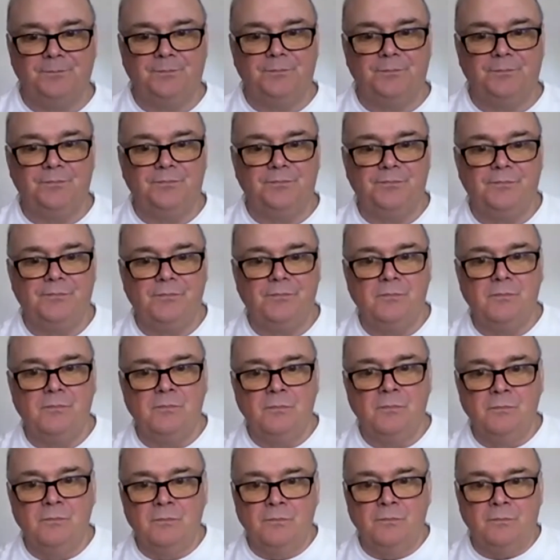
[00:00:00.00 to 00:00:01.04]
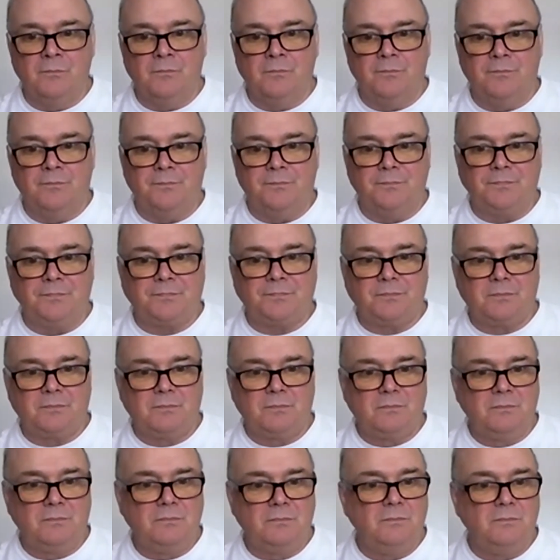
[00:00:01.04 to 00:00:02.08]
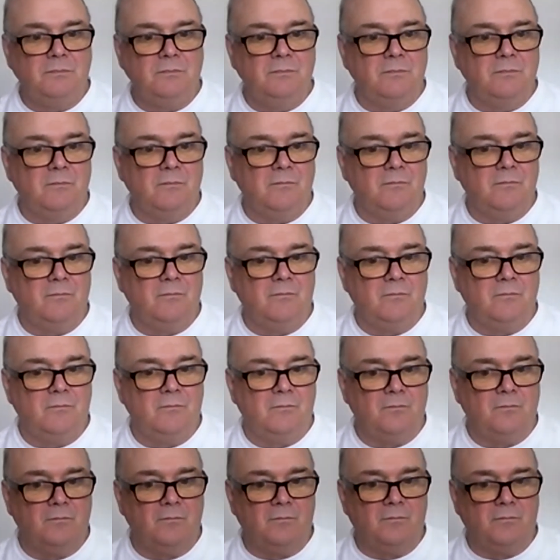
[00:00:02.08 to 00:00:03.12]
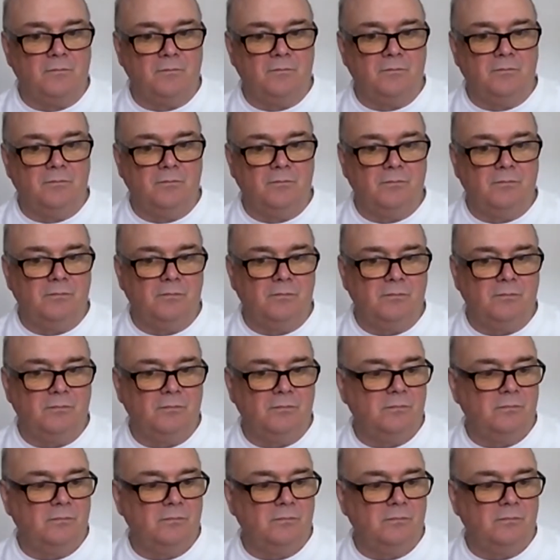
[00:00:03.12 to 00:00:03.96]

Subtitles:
Nobody speaks.